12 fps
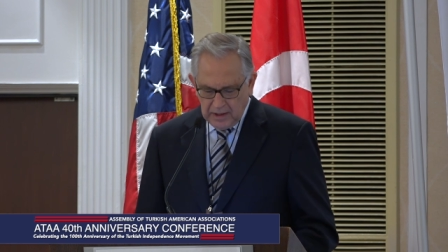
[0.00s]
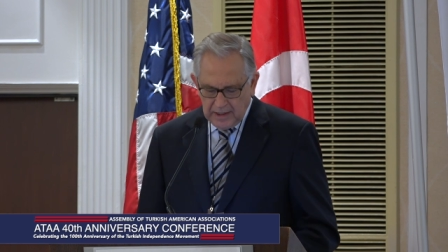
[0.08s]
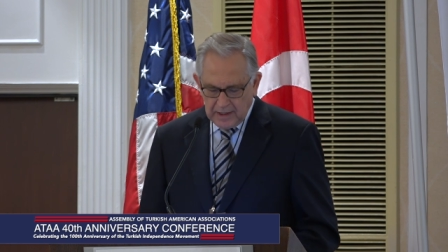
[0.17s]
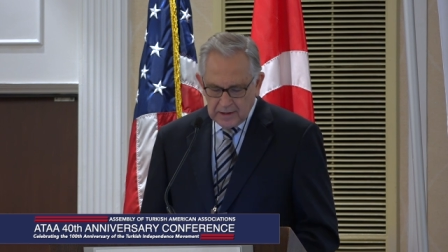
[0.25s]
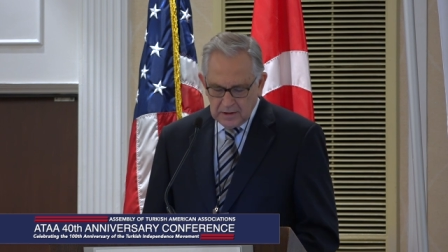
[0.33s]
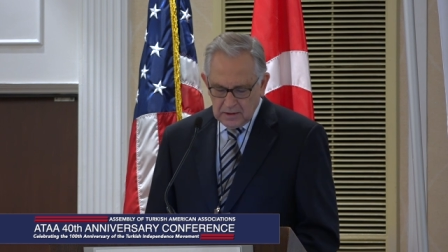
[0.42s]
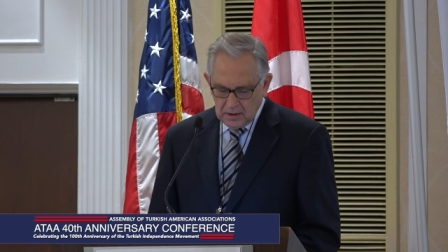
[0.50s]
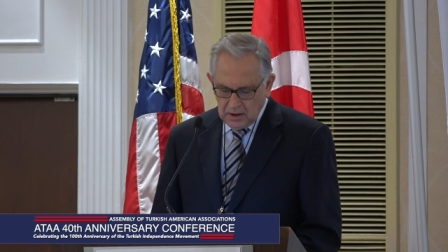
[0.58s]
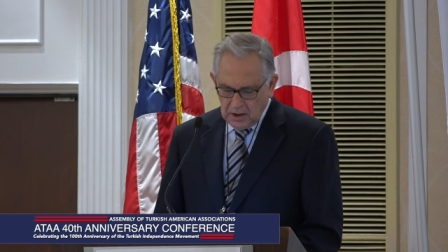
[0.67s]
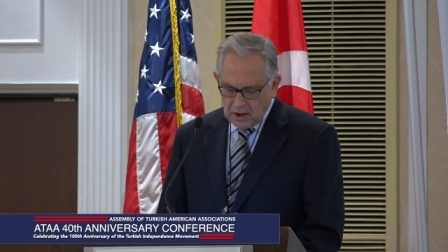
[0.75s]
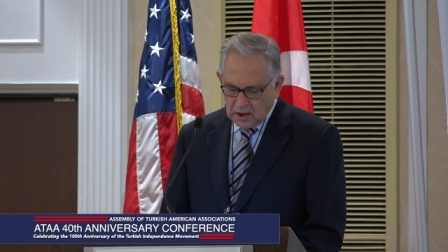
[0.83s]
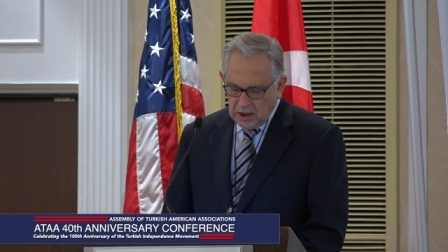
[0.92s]
and
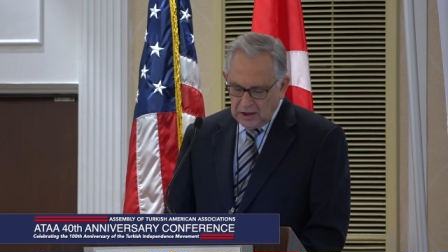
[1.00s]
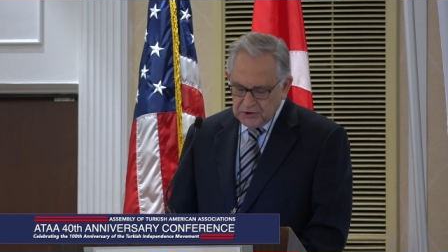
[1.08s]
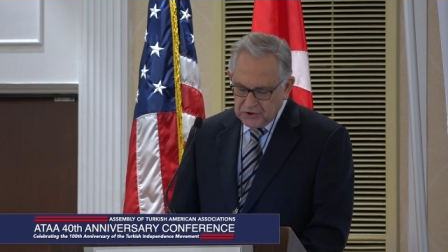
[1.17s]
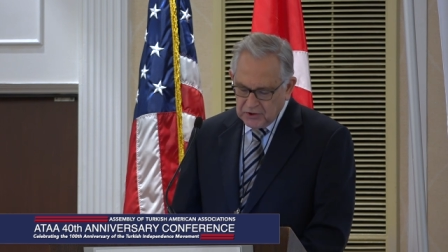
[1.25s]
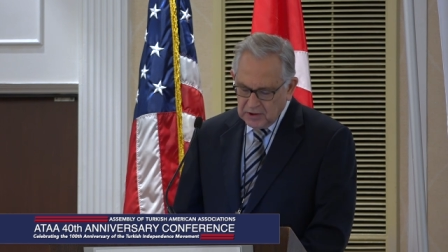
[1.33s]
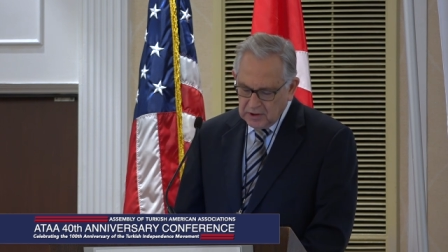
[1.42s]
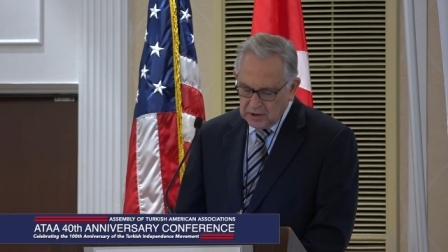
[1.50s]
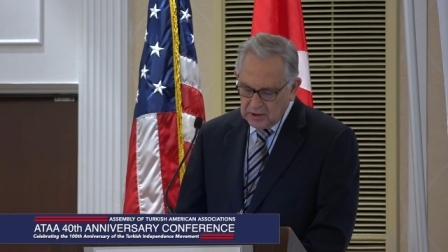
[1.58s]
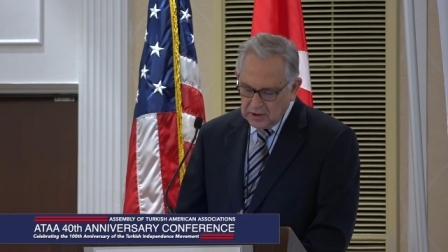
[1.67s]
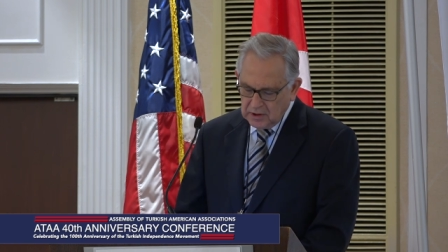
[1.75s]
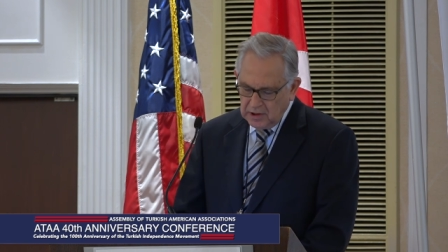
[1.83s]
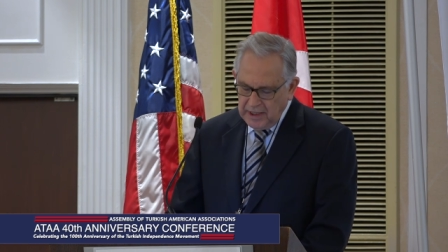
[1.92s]
cultural
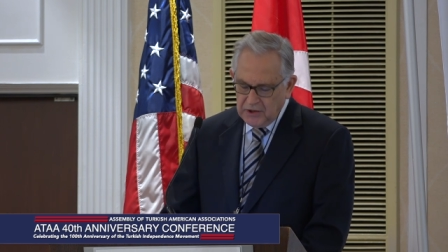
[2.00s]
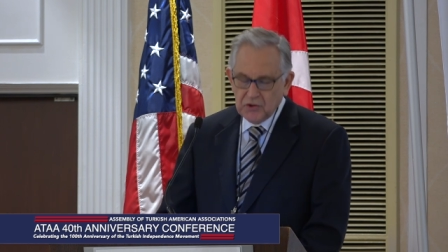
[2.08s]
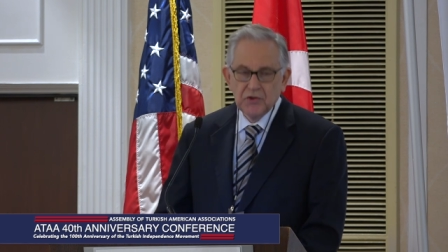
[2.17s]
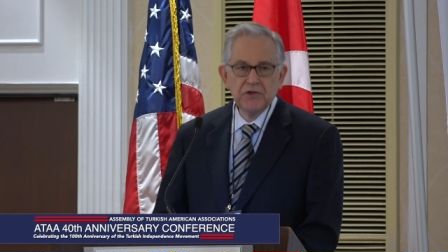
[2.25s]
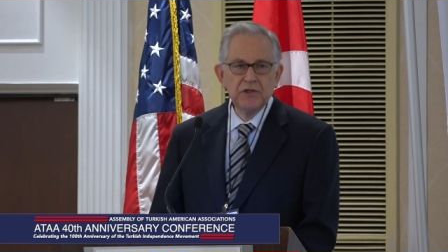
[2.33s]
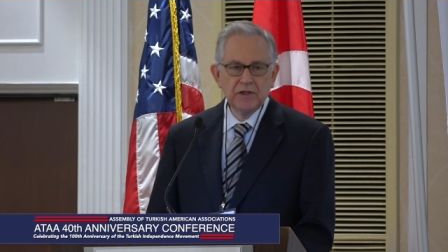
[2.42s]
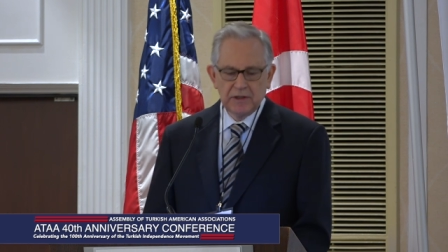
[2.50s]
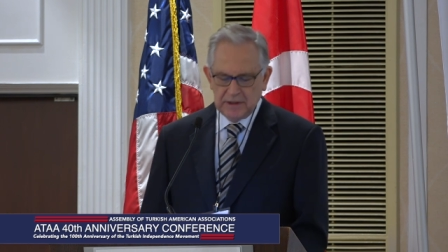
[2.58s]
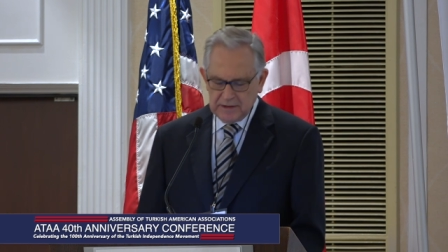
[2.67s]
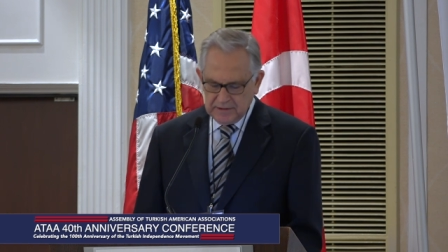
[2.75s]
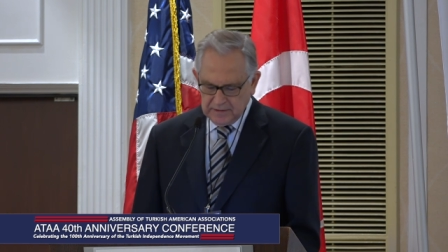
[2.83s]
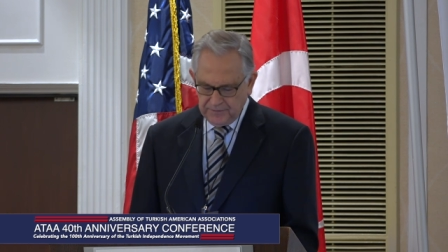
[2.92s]
lecture
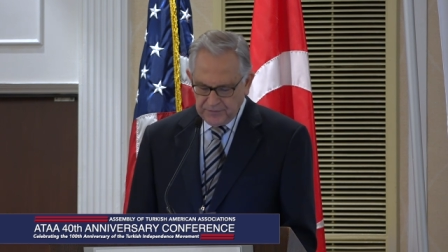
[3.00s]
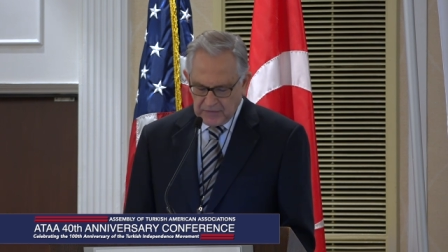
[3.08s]
series,